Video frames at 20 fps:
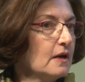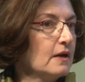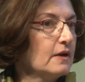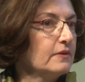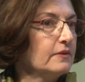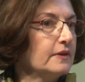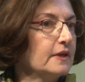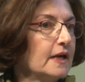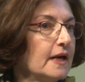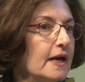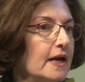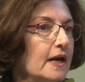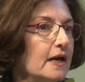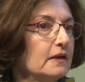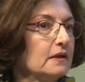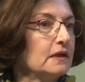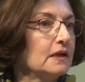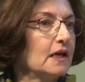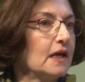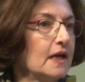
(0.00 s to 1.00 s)

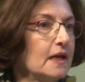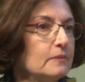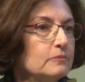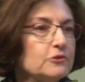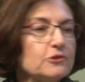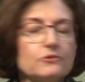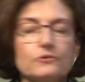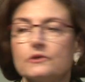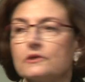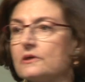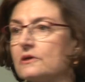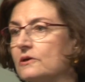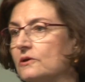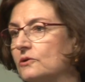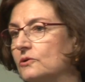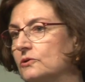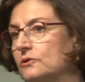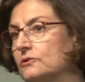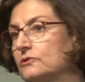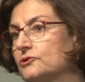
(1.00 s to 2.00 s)
that came to the
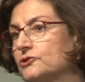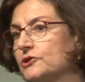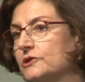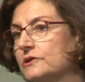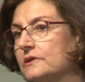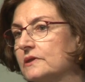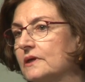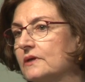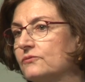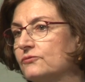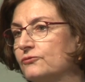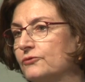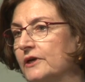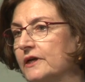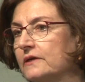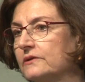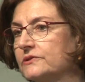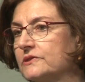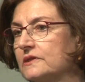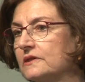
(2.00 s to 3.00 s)
conclusion that
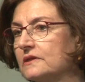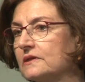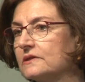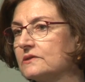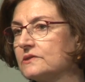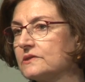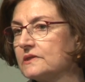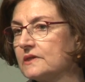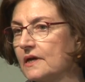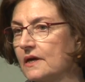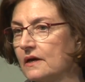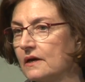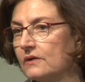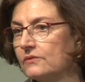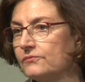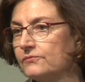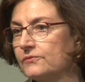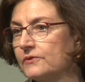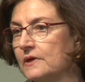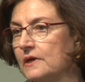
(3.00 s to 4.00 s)
frailty
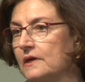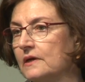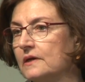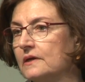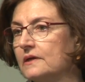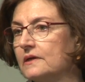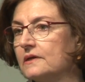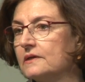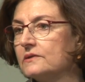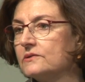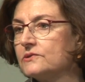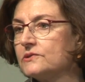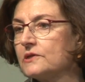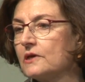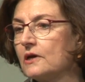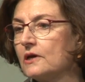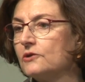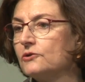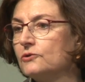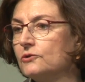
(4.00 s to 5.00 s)
itself is
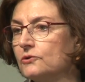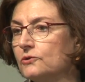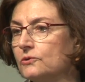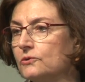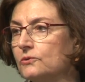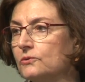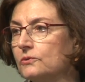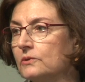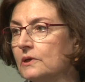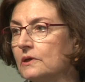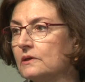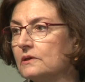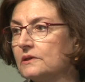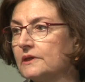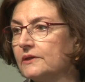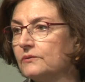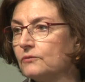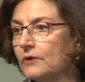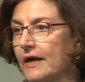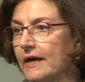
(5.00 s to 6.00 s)
a
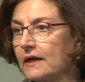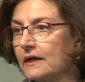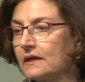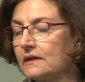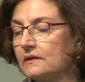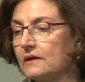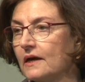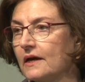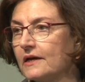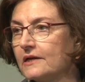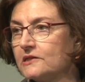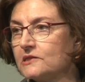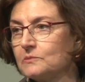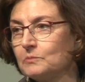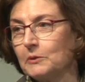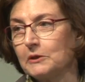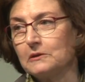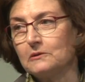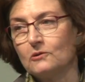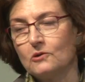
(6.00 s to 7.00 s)
newly recognized
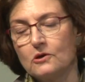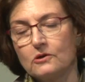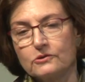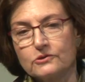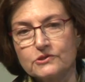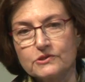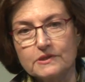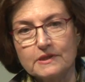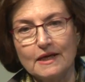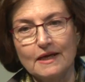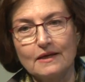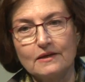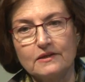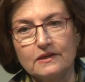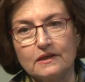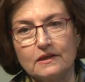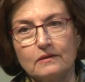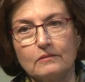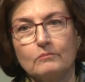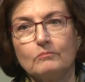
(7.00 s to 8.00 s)
but
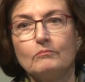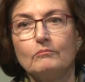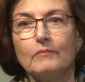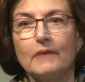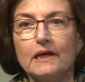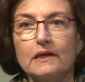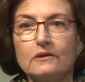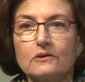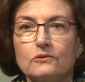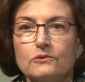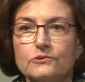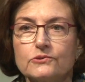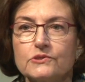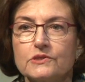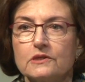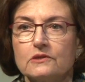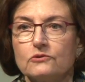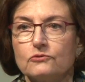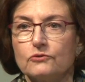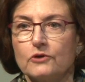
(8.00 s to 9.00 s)
long-standing medical
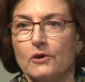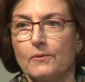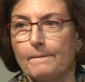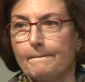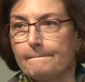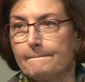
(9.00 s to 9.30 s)
syndrome.